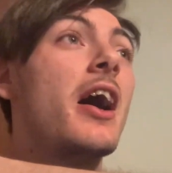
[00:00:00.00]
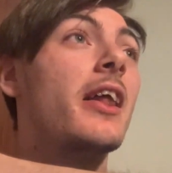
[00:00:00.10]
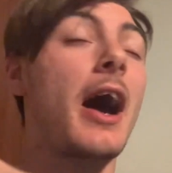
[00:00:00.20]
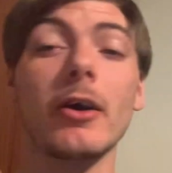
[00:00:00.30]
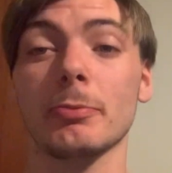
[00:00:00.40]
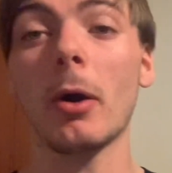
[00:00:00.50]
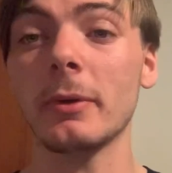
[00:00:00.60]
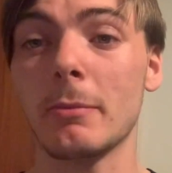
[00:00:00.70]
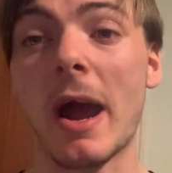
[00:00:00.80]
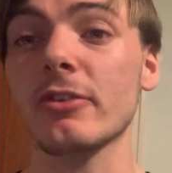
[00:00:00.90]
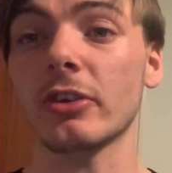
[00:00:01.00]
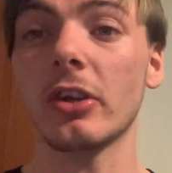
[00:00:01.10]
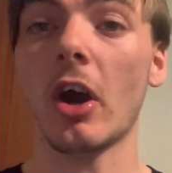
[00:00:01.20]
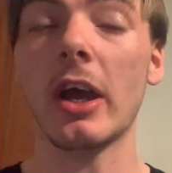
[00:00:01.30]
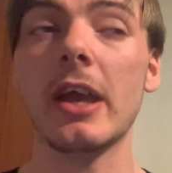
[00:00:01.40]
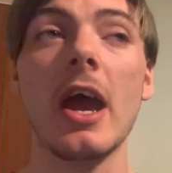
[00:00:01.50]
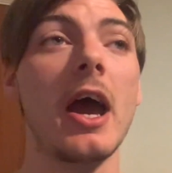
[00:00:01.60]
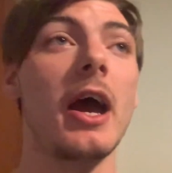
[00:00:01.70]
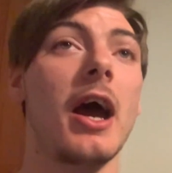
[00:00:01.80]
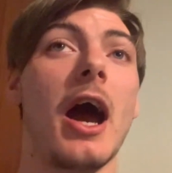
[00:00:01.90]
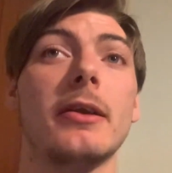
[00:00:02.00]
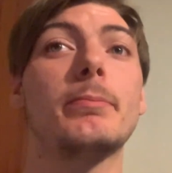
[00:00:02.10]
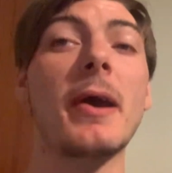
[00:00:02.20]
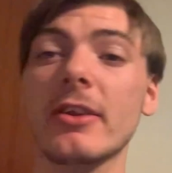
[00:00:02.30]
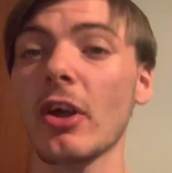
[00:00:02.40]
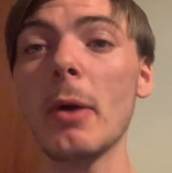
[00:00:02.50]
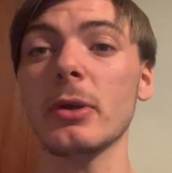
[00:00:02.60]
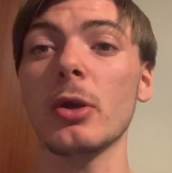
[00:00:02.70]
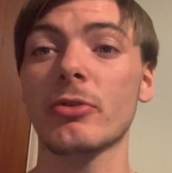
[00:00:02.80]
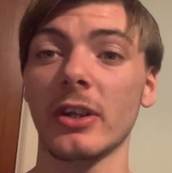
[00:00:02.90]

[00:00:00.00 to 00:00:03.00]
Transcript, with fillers: that was probably the match of the night. And big W